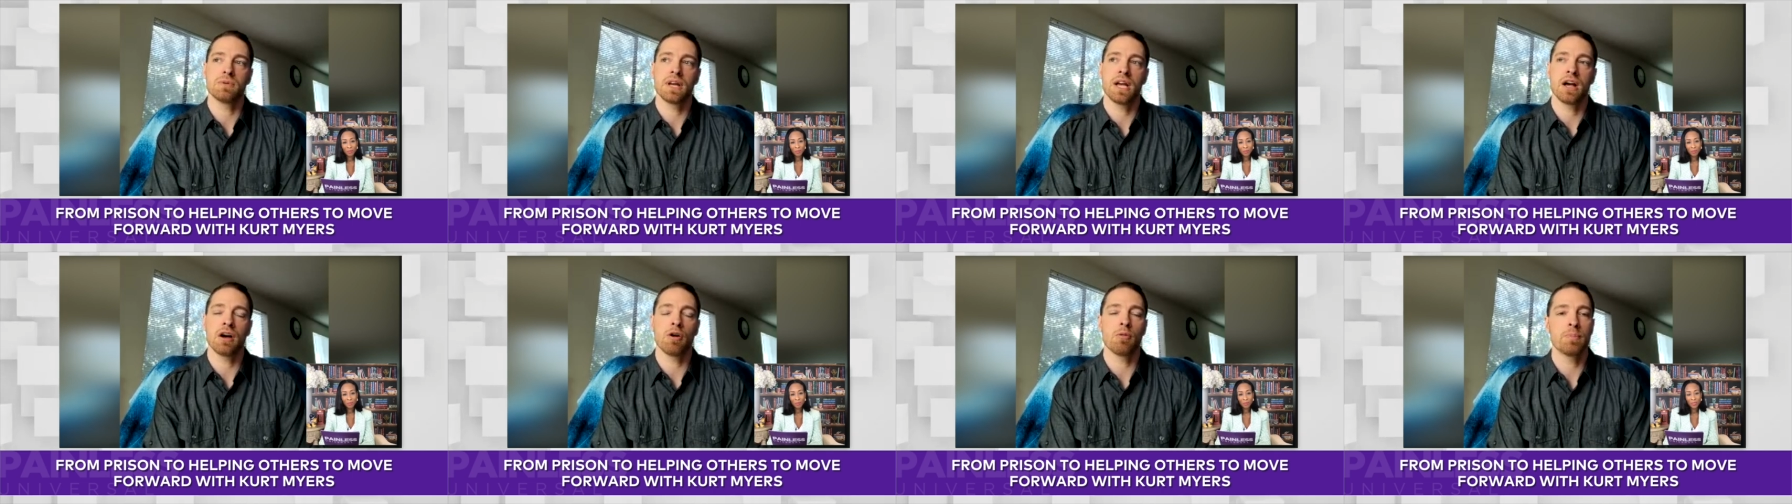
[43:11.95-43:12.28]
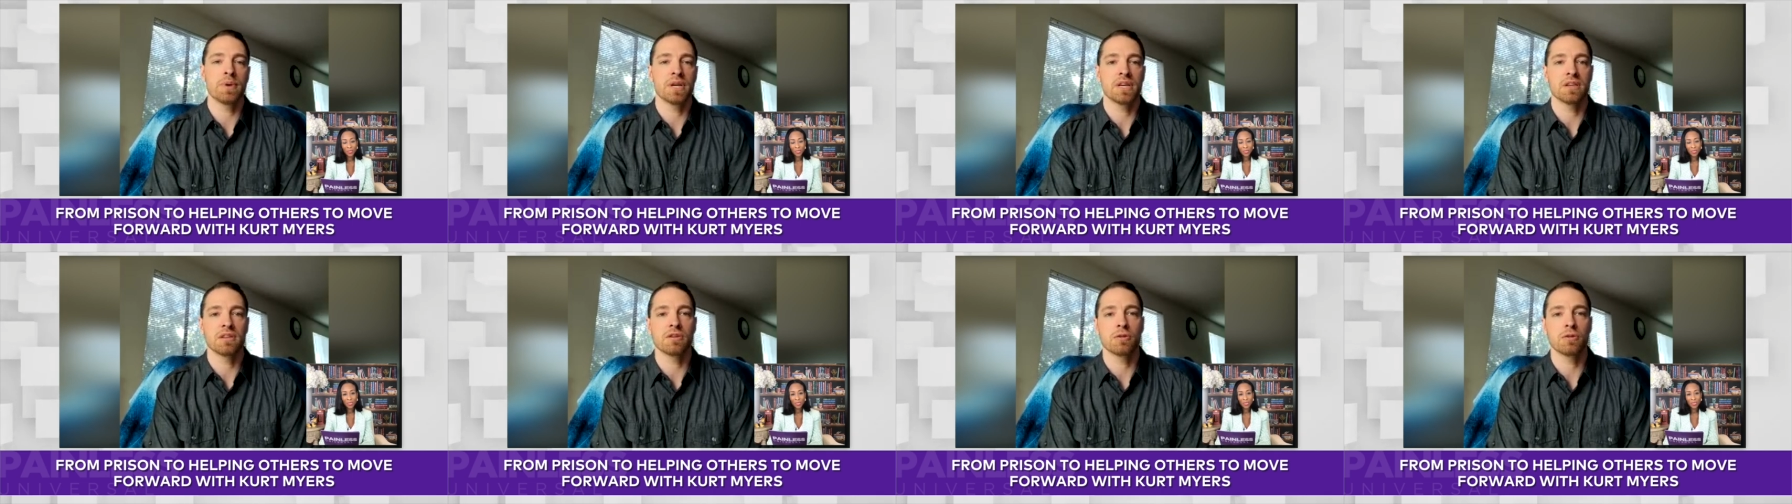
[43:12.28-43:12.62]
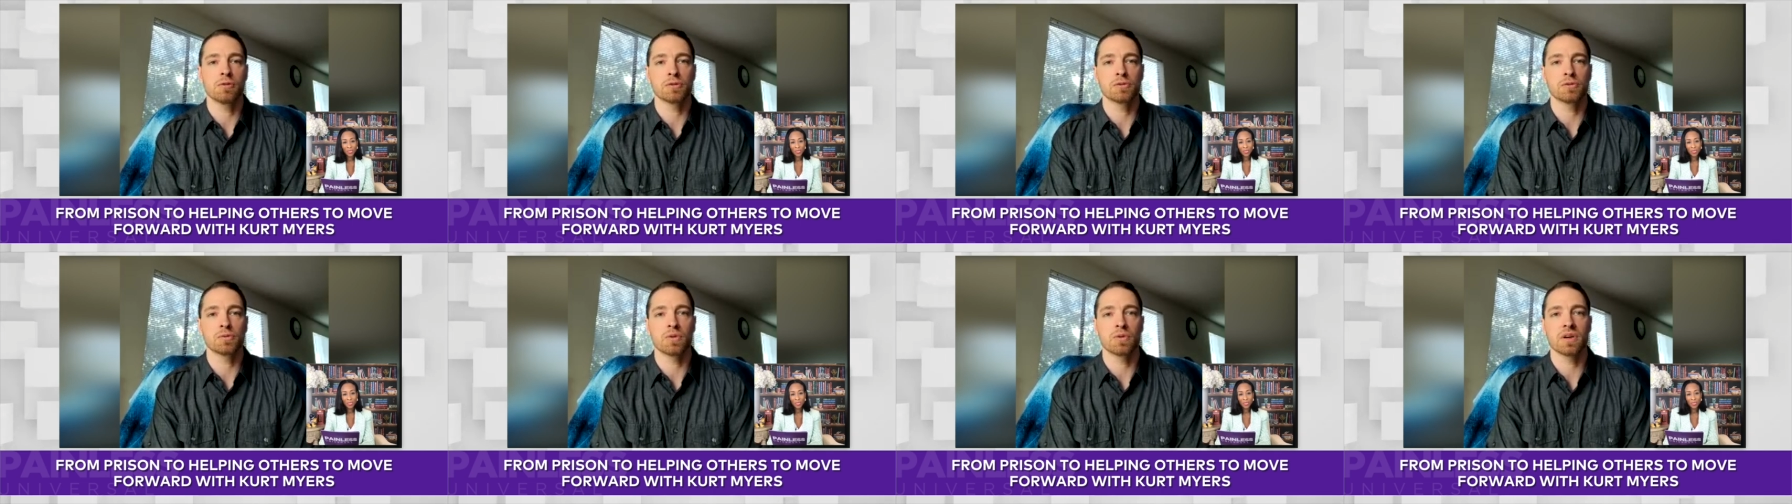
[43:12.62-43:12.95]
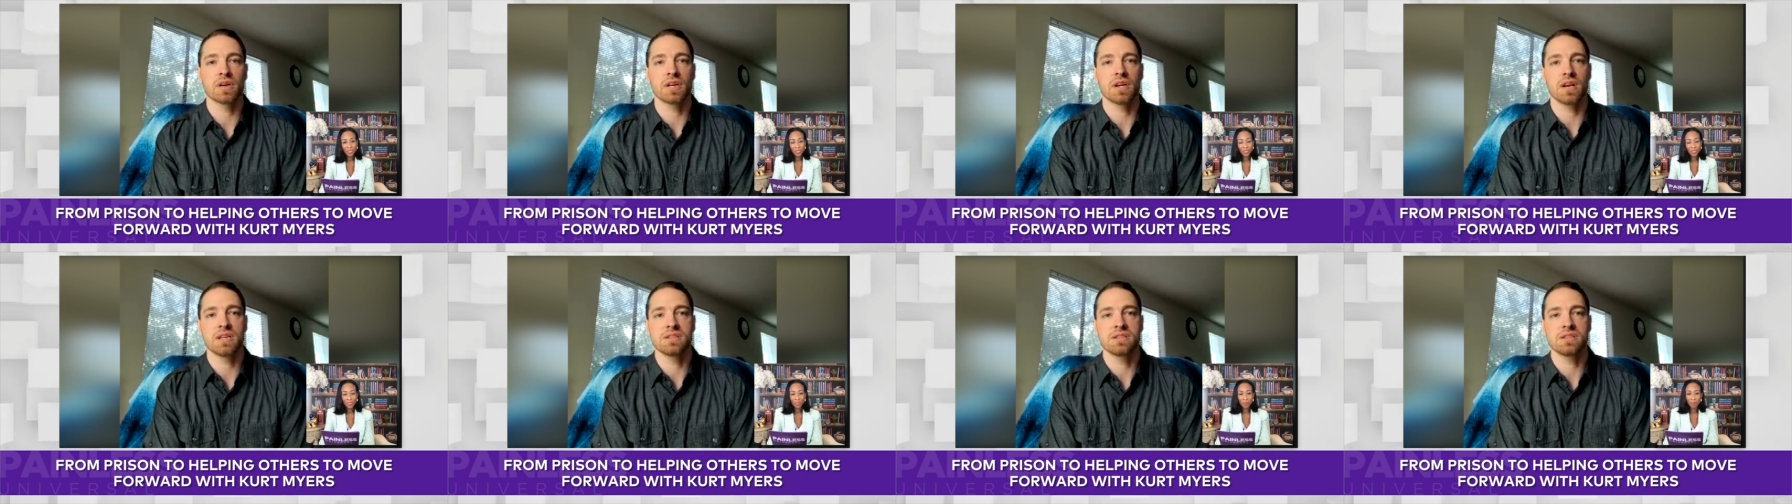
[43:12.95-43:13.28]
helping those
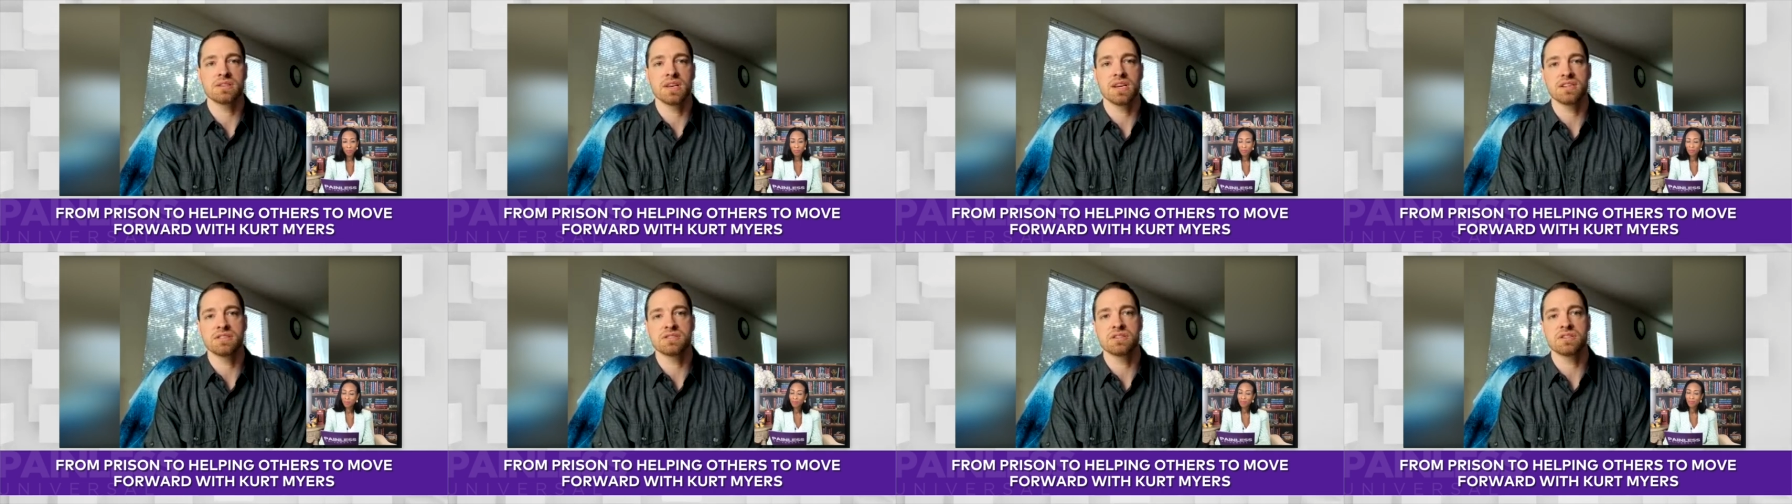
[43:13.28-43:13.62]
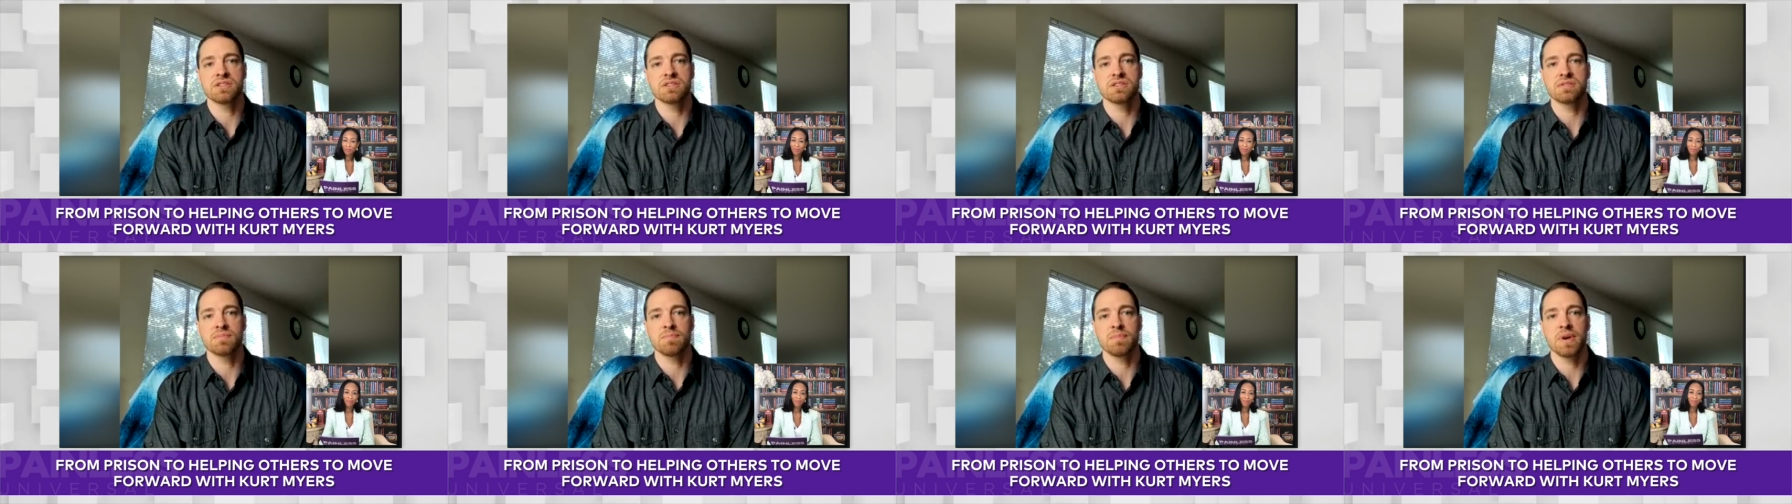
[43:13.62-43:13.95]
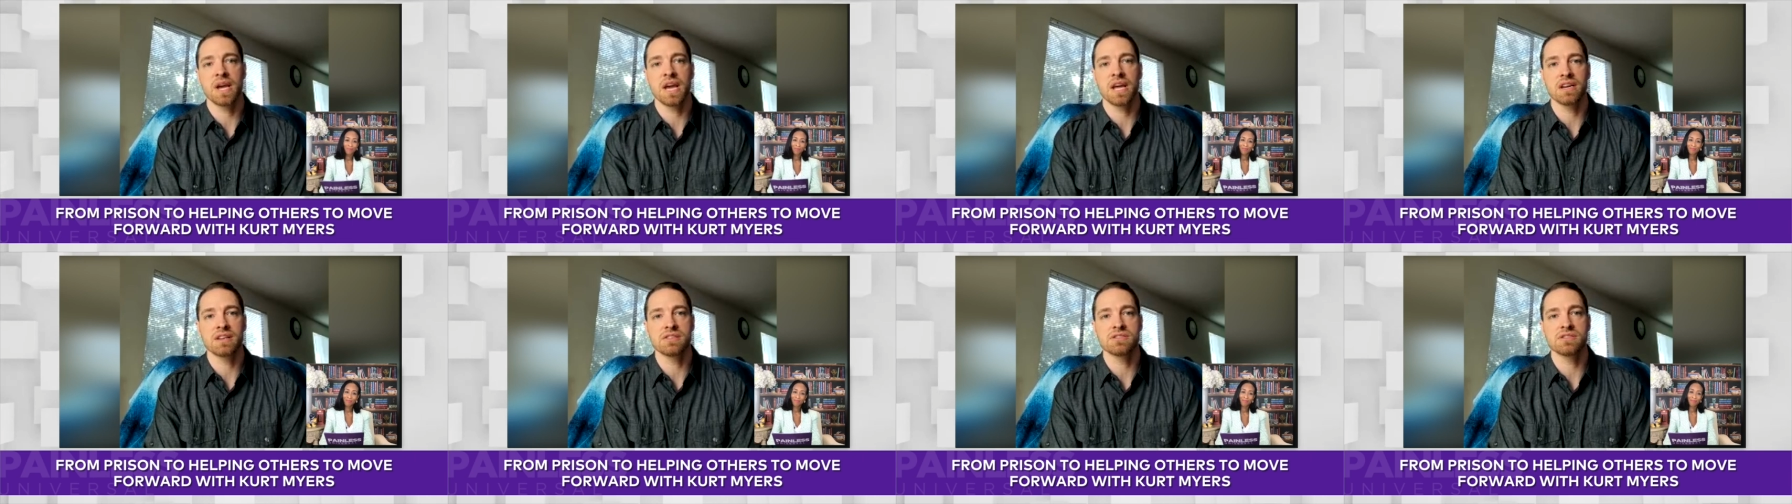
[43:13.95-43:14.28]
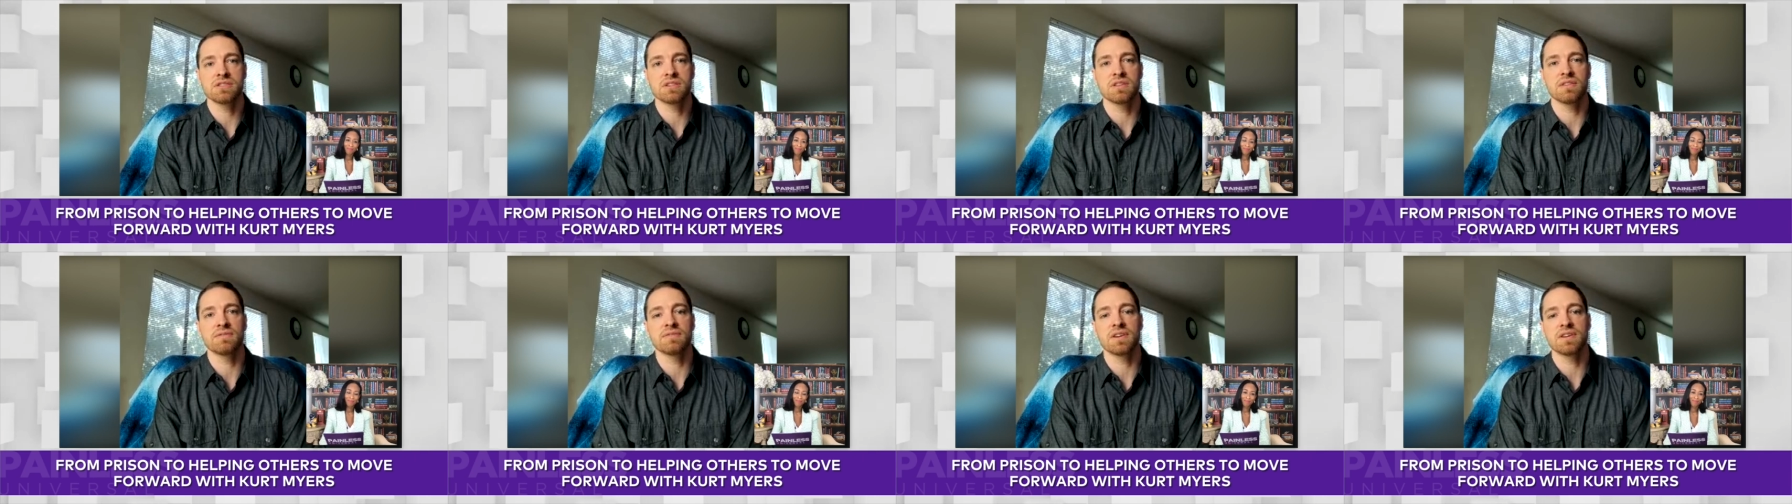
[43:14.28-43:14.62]
organizations
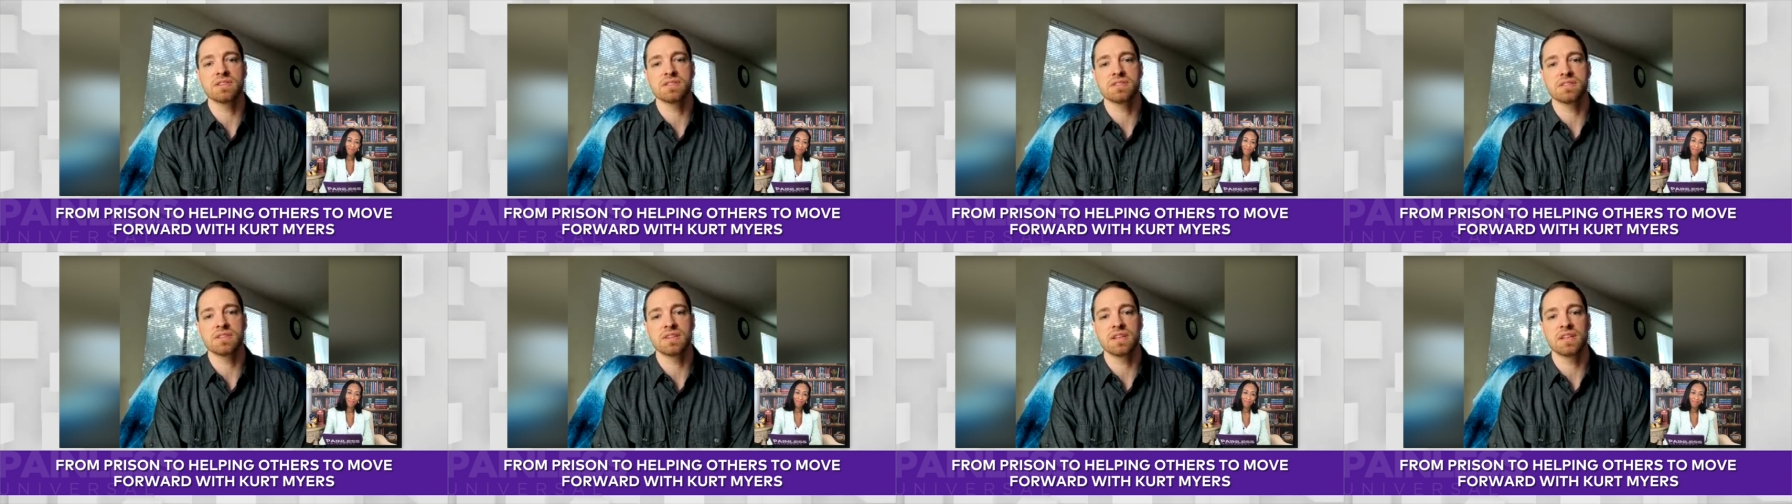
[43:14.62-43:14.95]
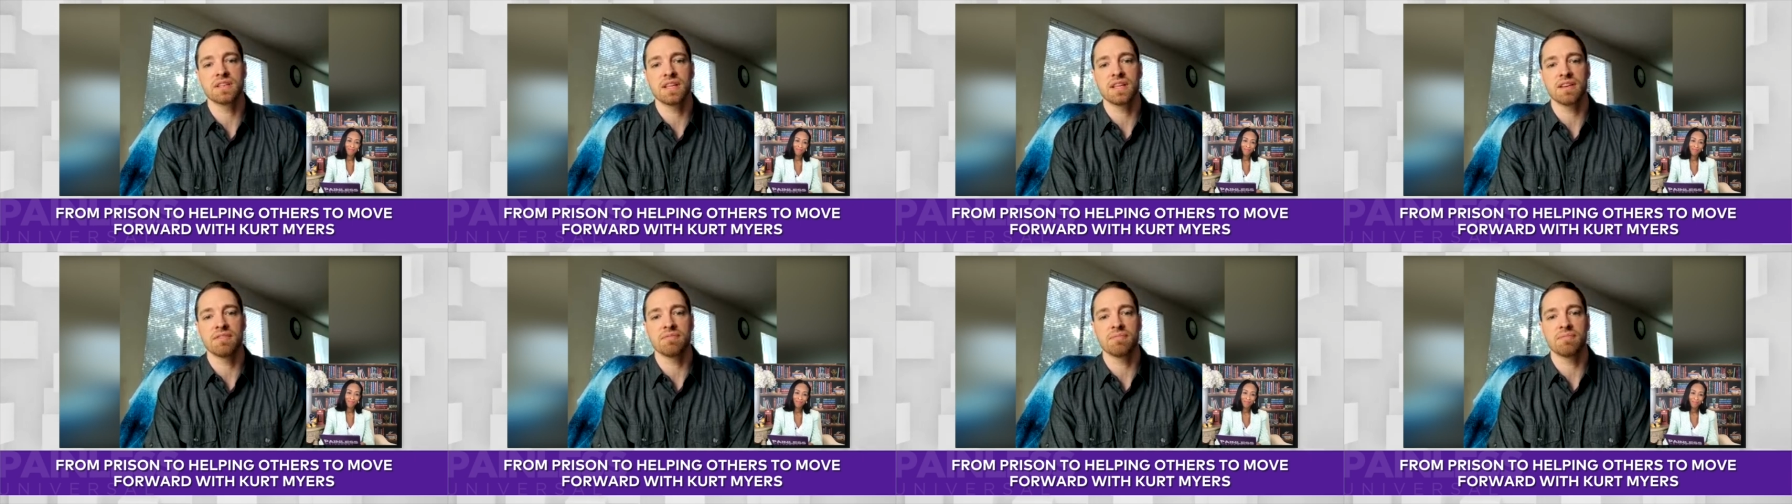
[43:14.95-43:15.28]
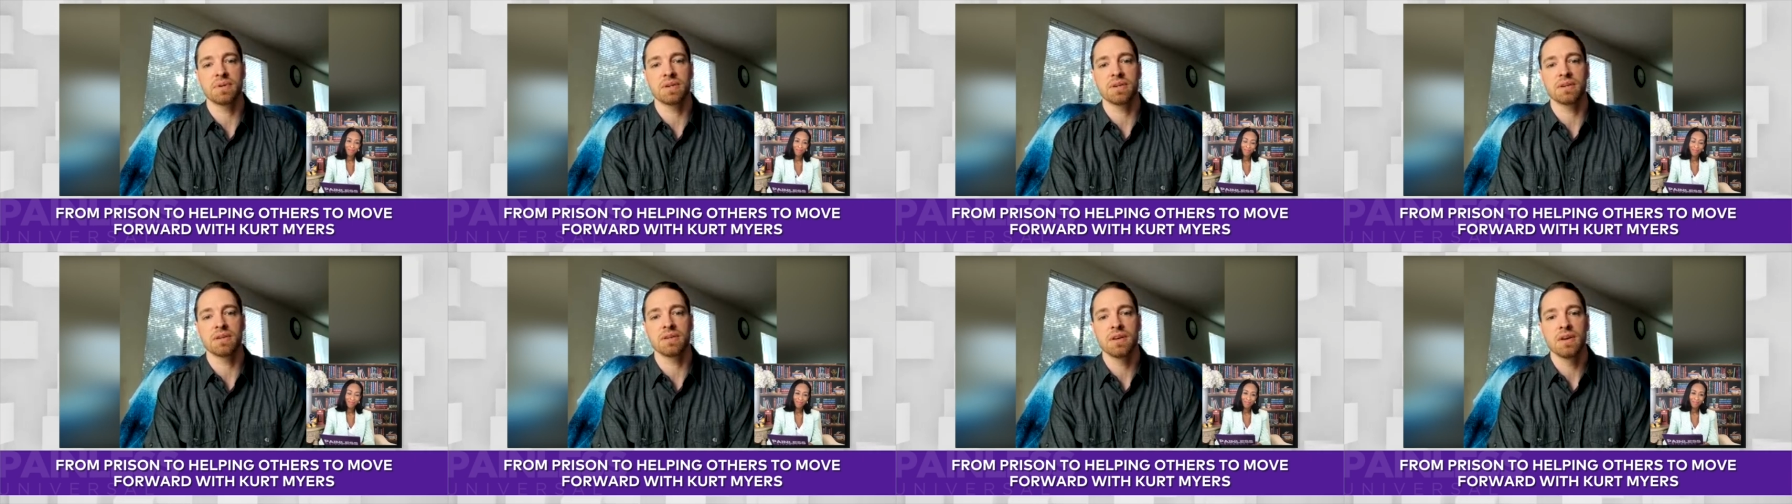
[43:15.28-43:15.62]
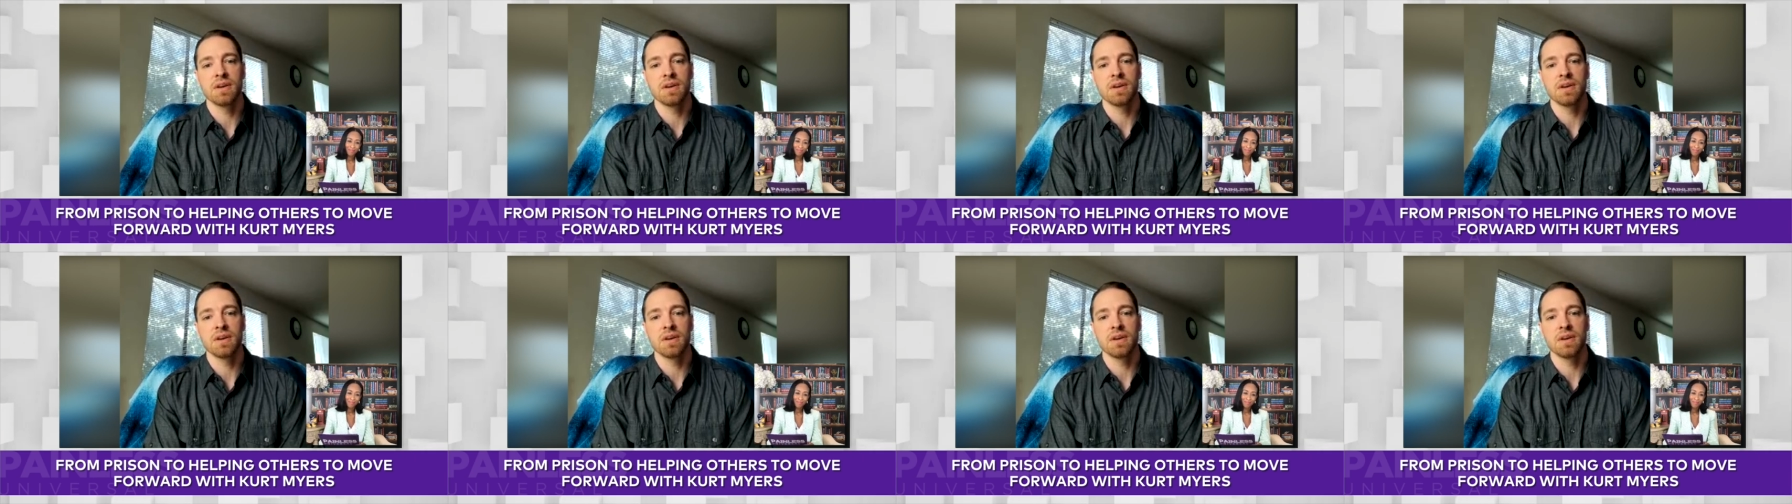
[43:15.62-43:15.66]
manage the funds that they've been